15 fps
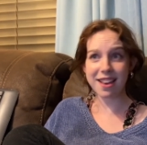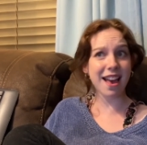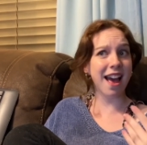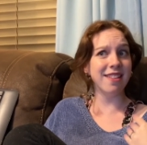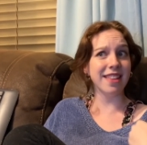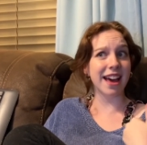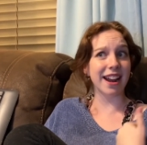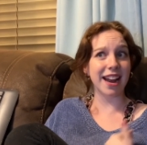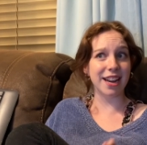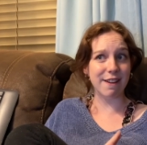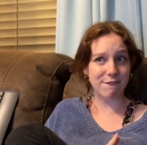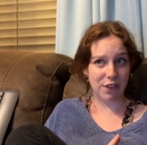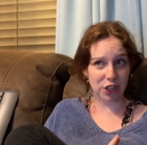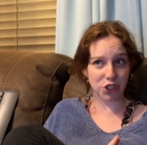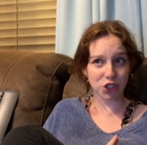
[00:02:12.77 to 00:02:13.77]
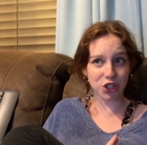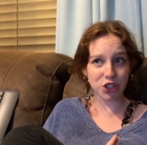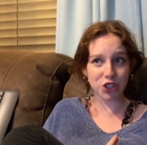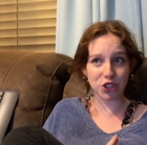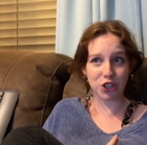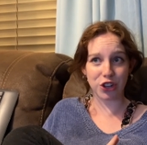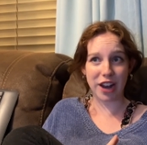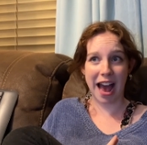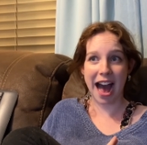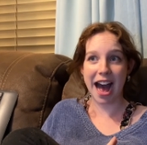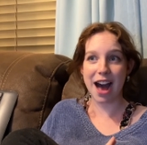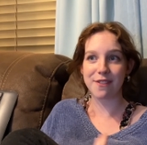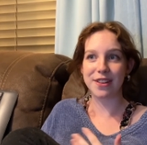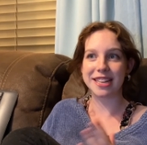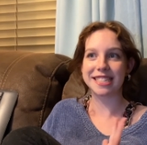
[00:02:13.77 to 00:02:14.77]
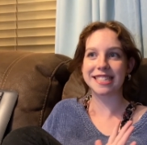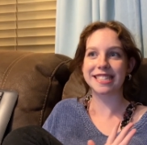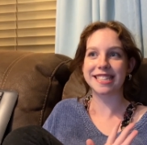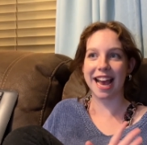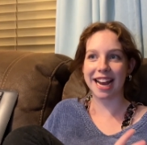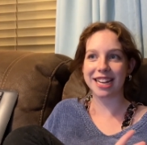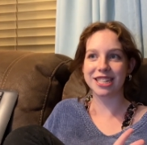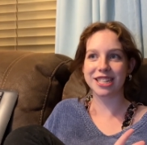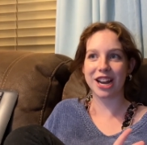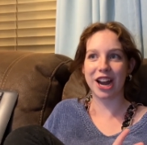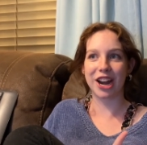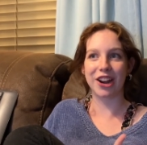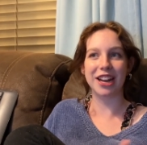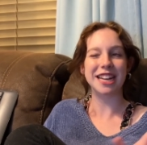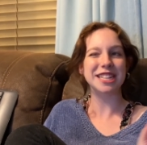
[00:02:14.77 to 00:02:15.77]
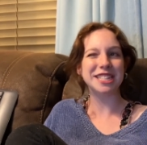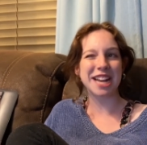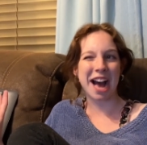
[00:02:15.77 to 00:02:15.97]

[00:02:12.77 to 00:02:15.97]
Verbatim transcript: and that individuals could have a secondary